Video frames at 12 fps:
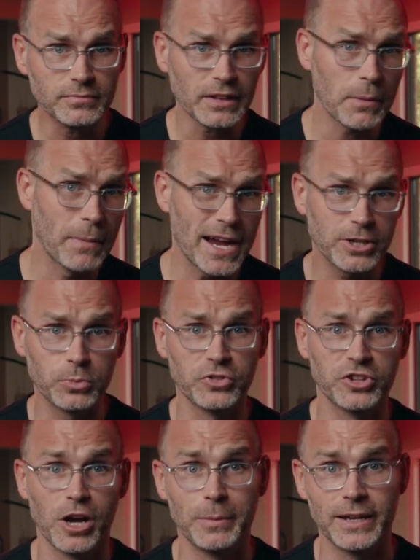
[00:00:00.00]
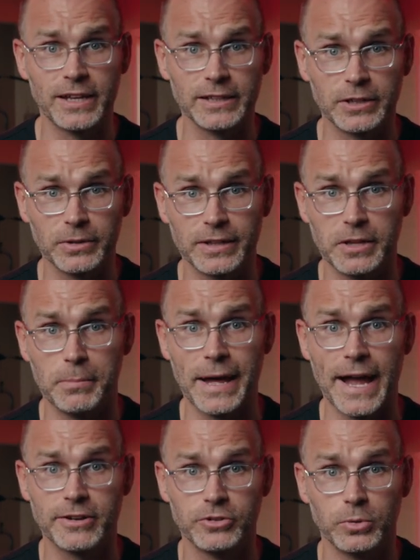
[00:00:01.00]
Michael was coming in literally in the
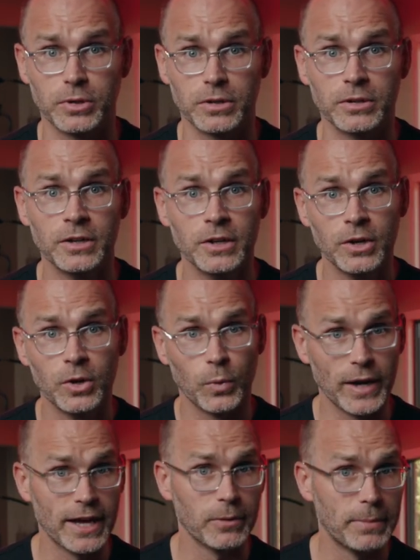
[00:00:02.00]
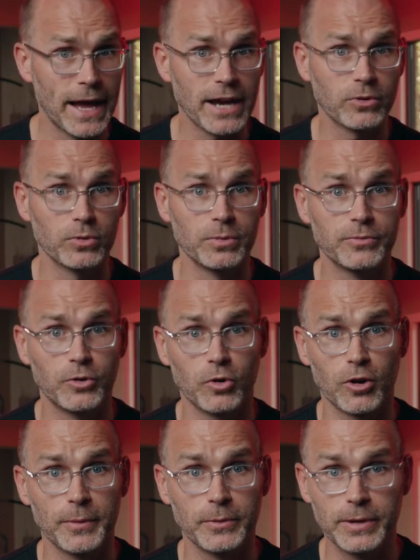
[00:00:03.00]
back door. We had a back room
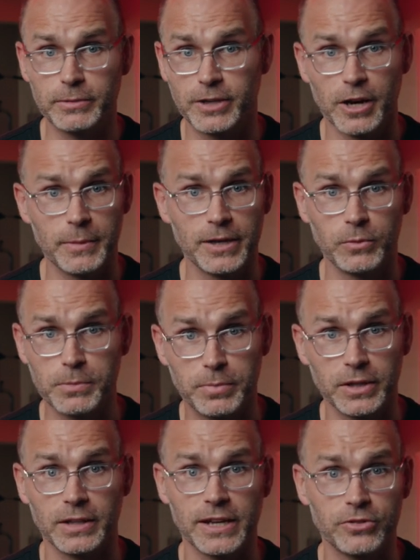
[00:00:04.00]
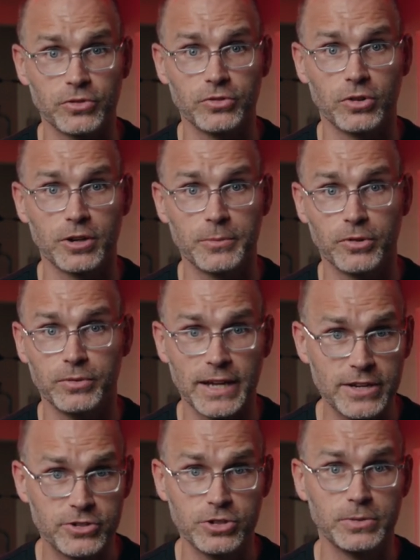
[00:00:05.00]
for him, and he would come in, we'd put lasers on him. So
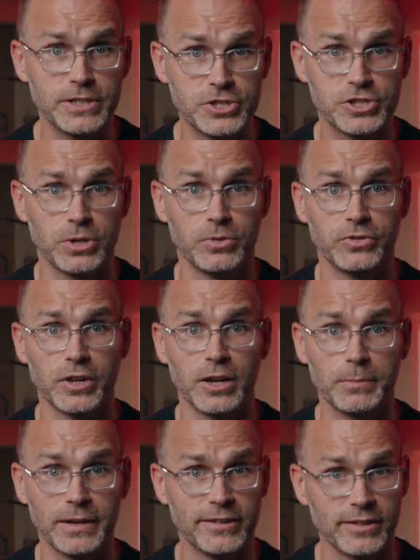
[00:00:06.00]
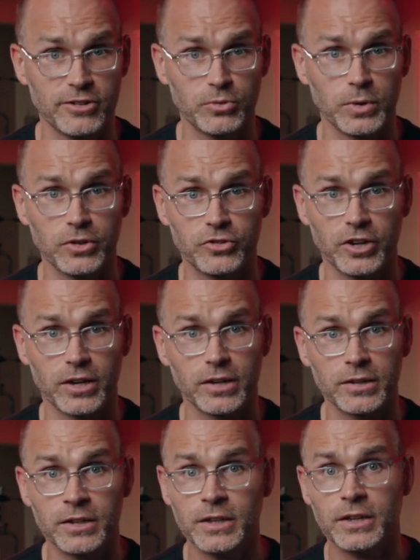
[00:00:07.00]
day 2, he shows up and he's in his
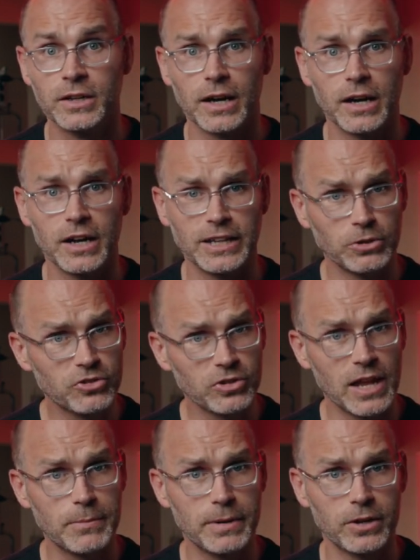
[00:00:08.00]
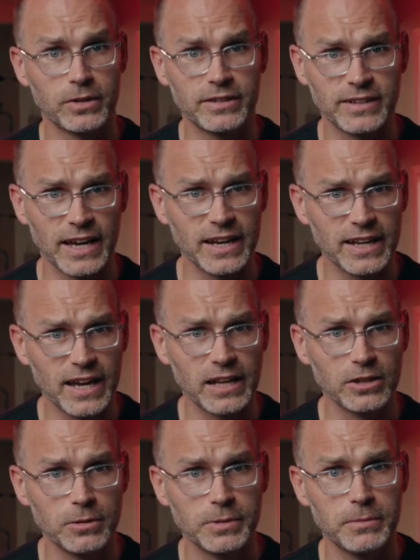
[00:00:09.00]
wheelchair. He looks a lot better. He's kind of got a
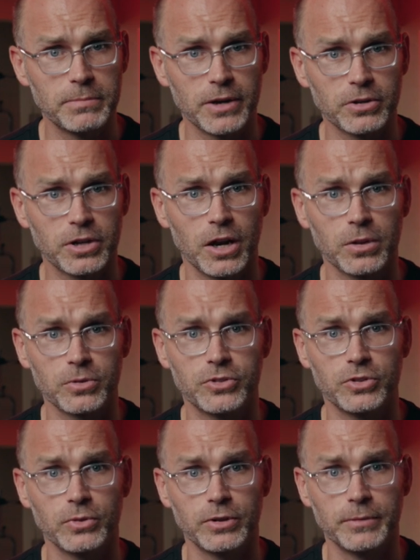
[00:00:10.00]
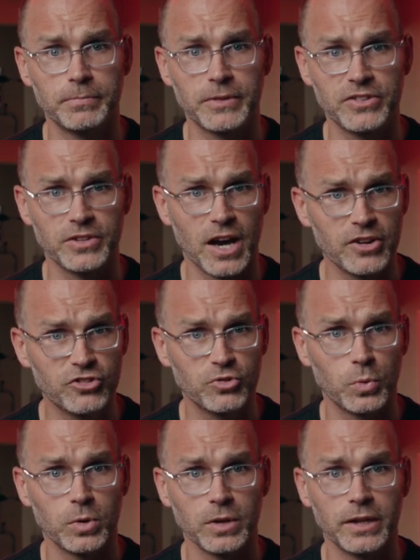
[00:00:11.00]
little bit better color to him. He's not as
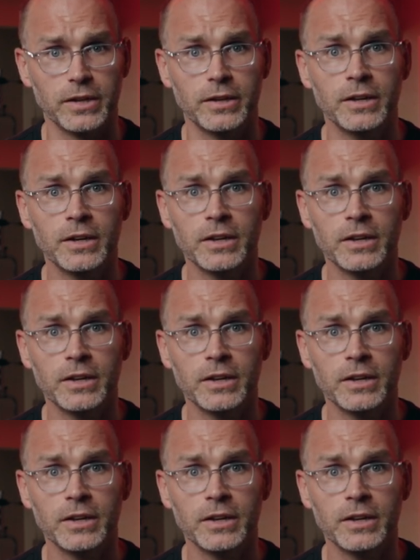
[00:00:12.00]
swollen.